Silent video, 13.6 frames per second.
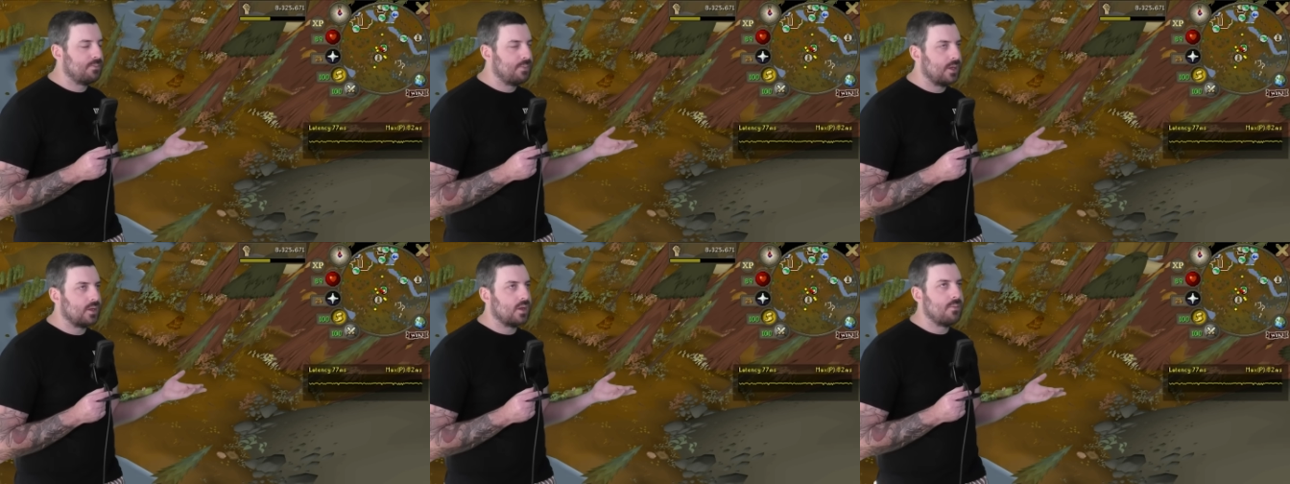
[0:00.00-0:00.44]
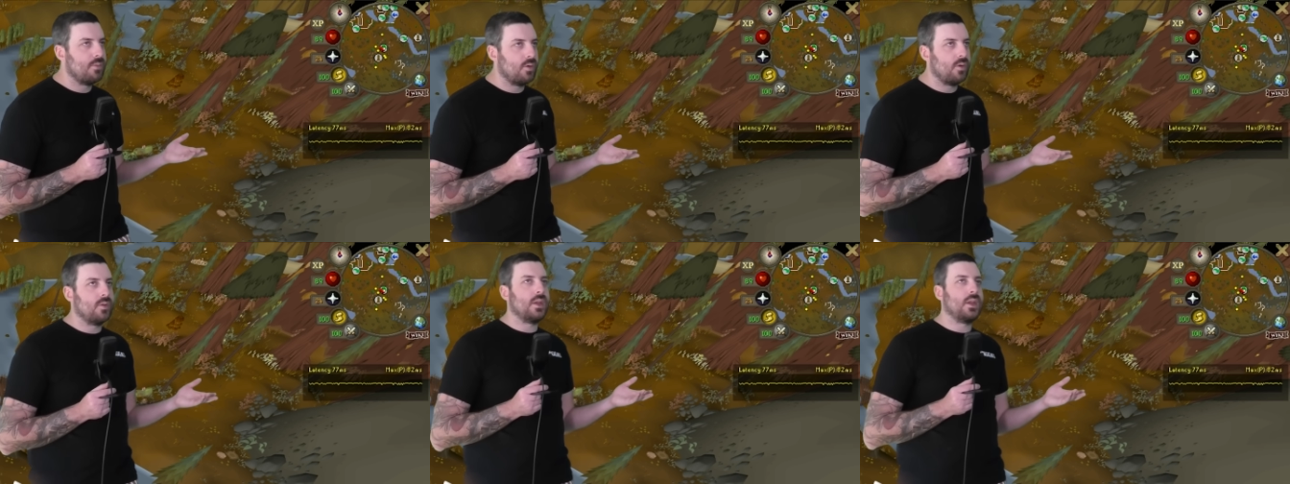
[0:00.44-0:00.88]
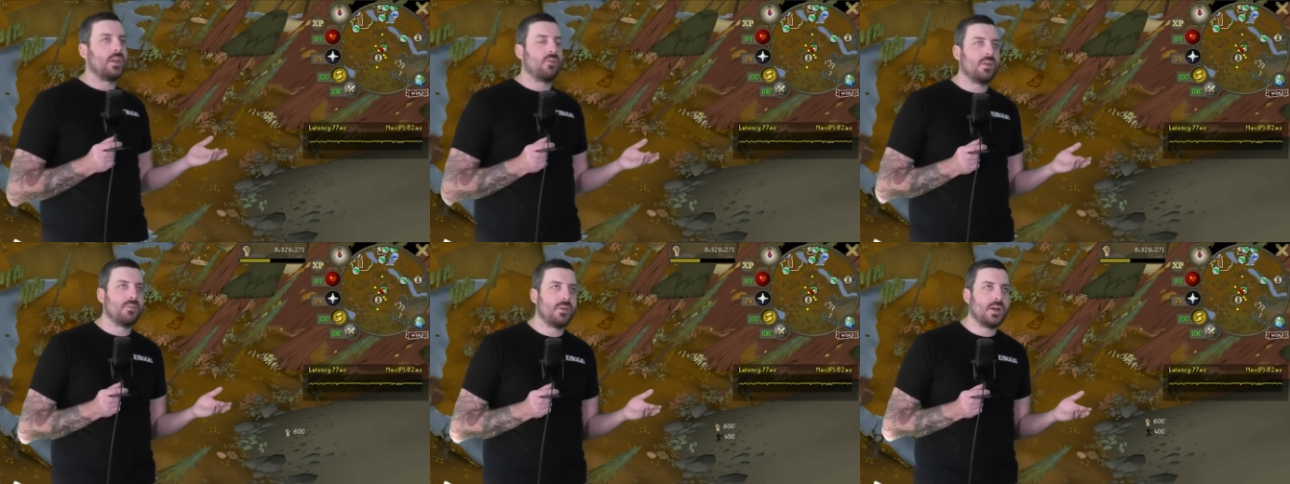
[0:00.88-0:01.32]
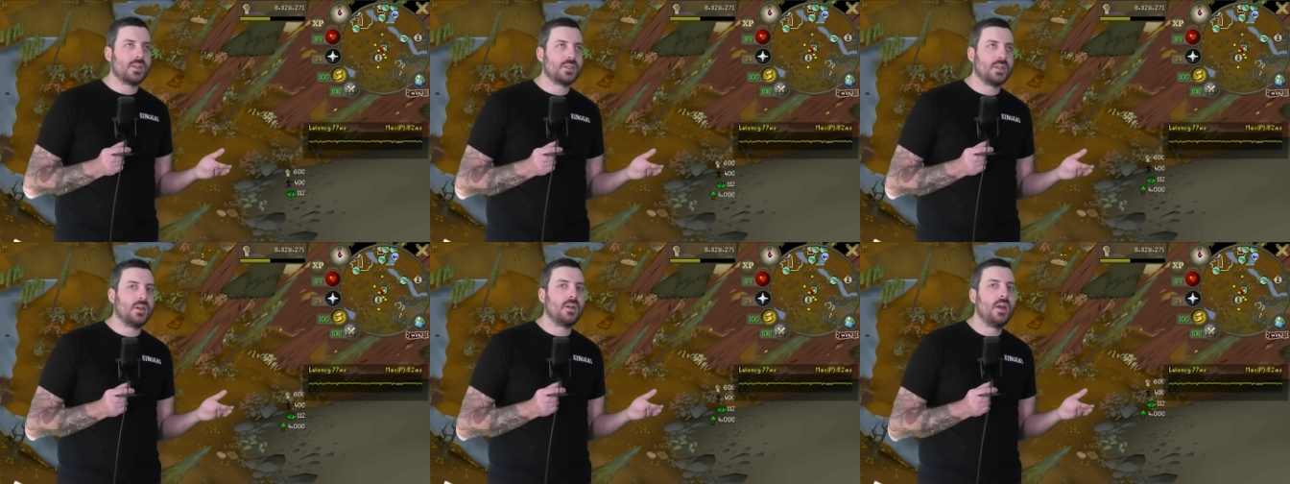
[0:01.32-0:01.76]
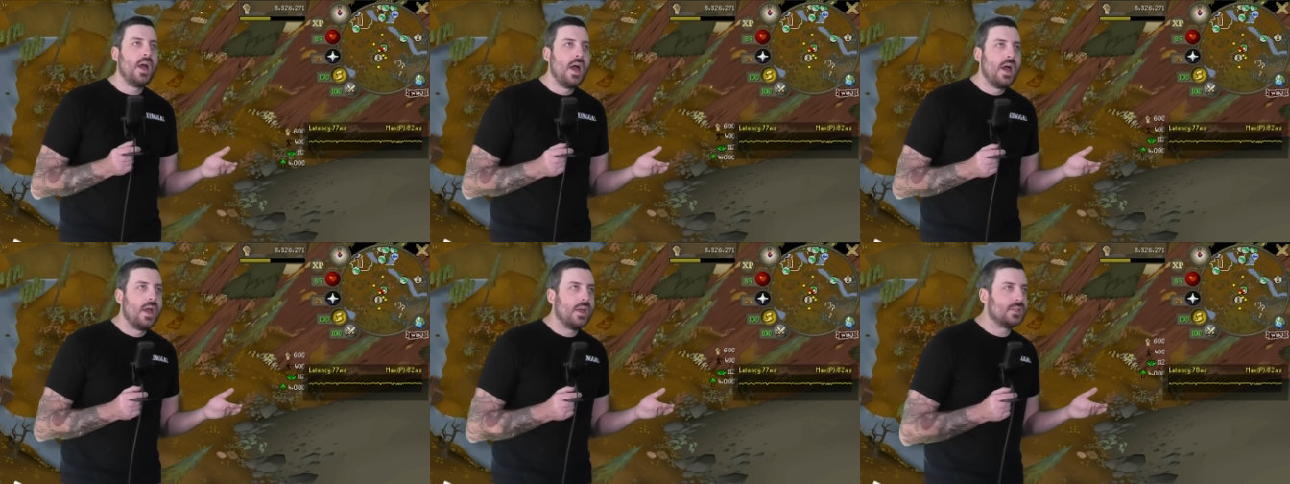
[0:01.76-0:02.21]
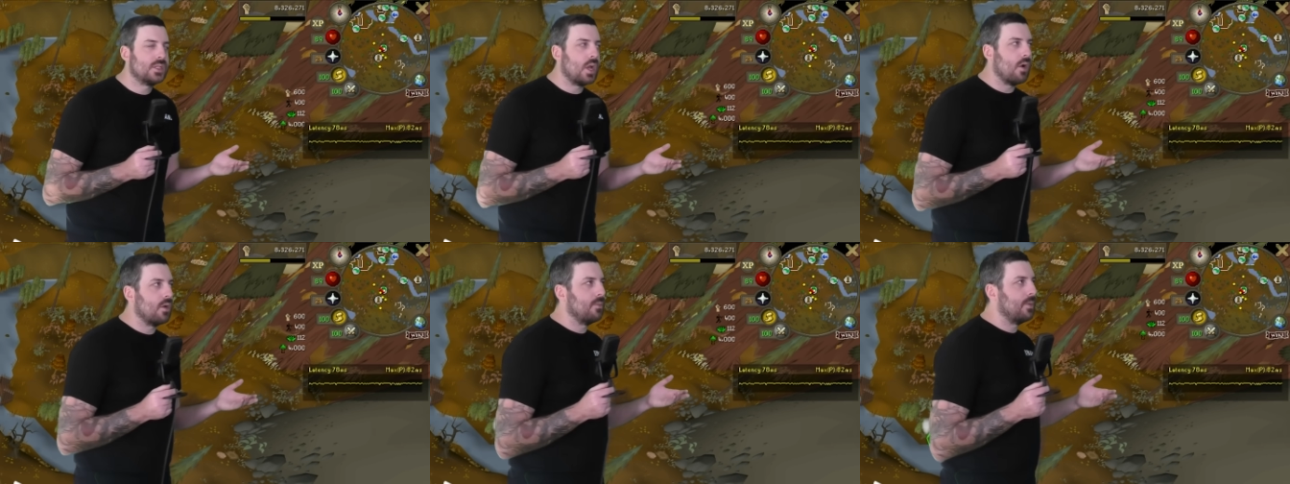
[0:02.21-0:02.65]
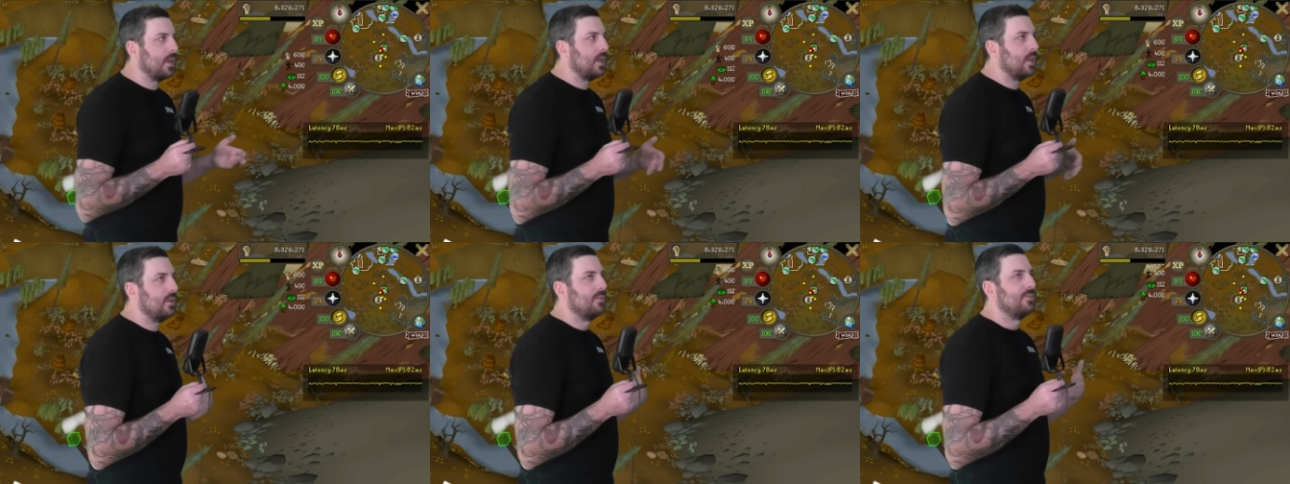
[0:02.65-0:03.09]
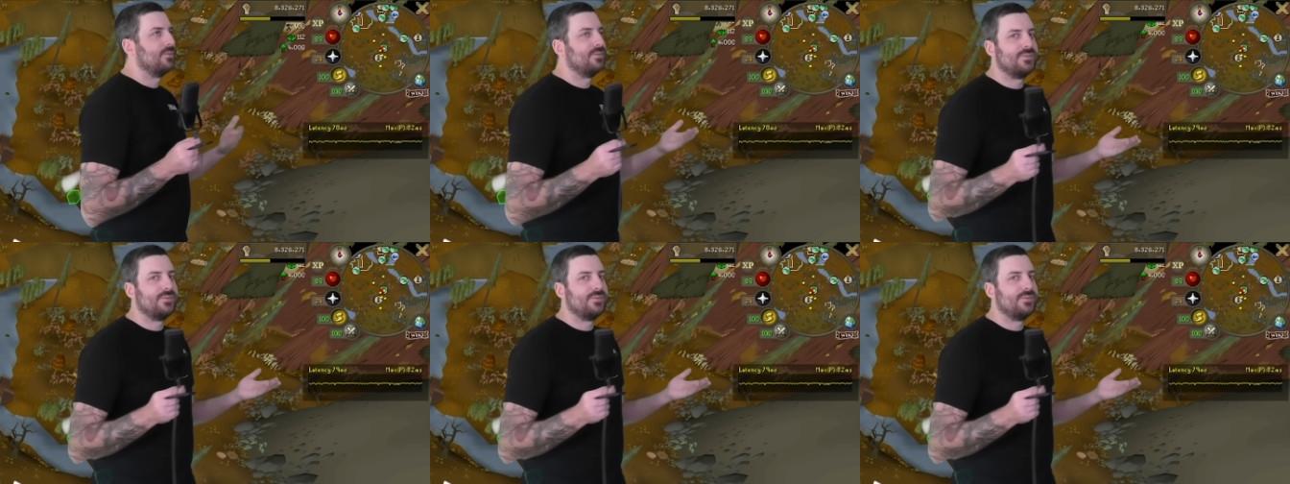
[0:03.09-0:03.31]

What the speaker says: bingo board in Gridmaster is going to be